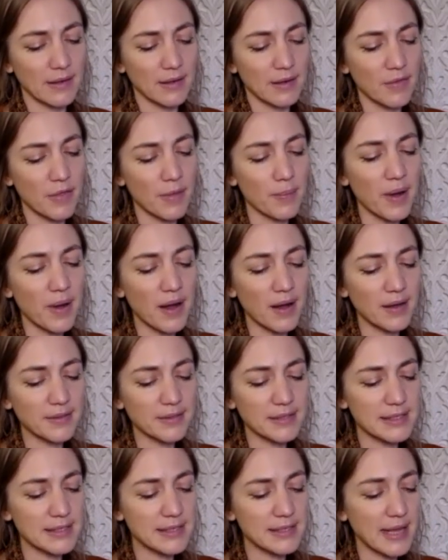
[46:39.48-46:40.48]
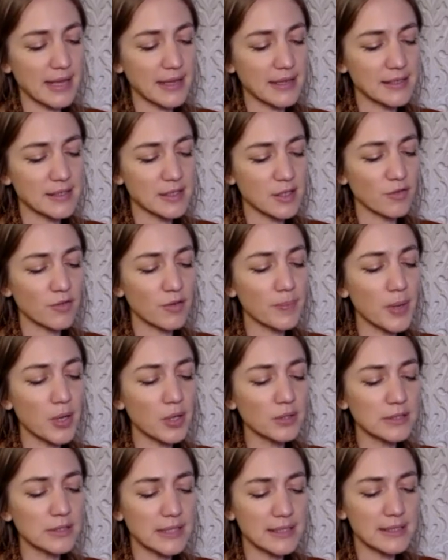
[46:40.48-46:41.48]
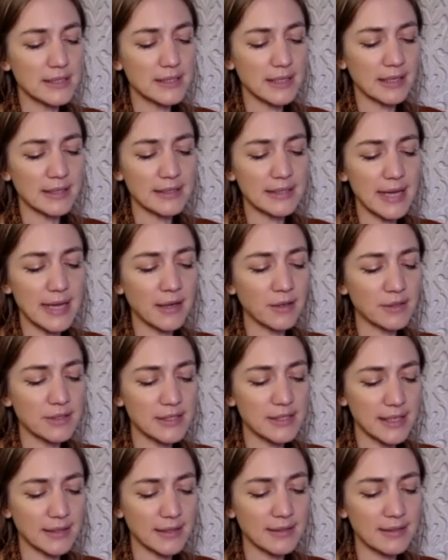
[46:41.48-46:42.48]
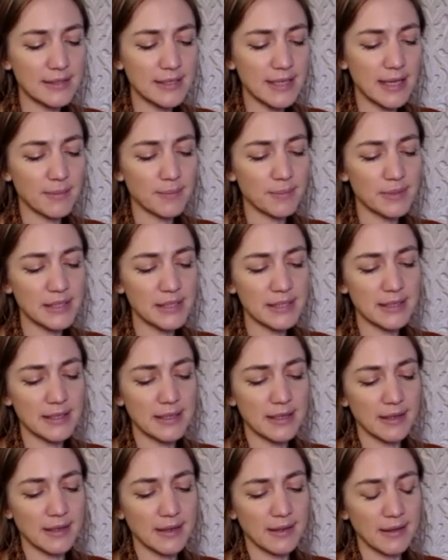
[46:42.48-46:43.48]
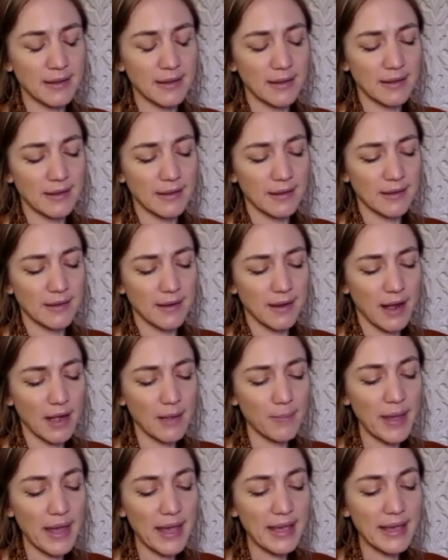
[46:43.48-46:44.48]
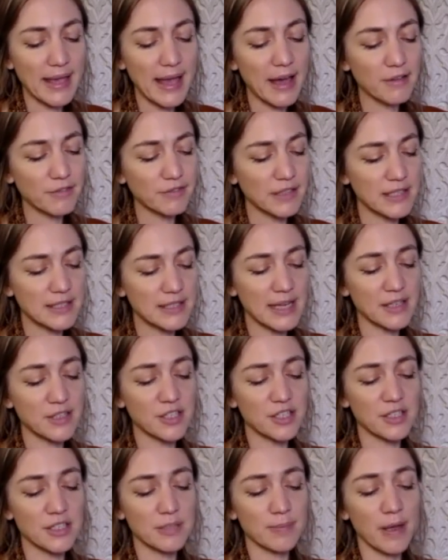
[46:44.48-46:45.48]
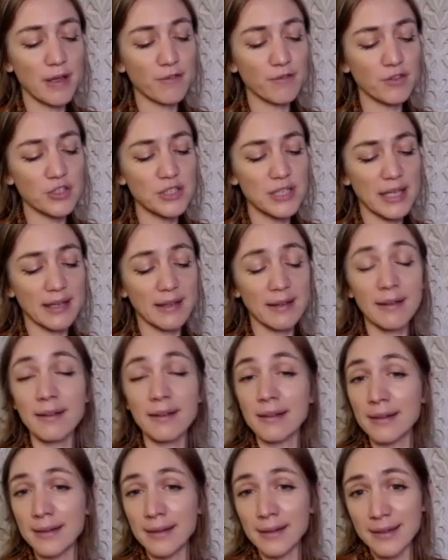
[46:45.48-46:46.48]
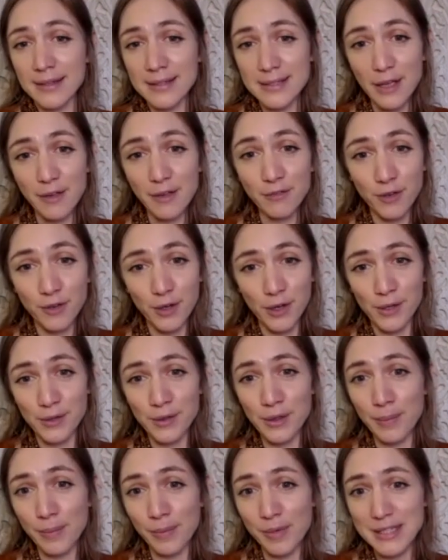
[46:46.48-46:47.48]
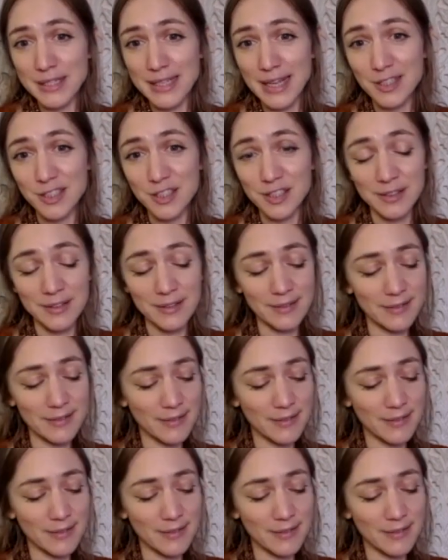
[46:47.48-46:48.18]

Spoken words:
The path snakes over boulders and down sudden dips. I pay careful attention to my footing as I follow the procession.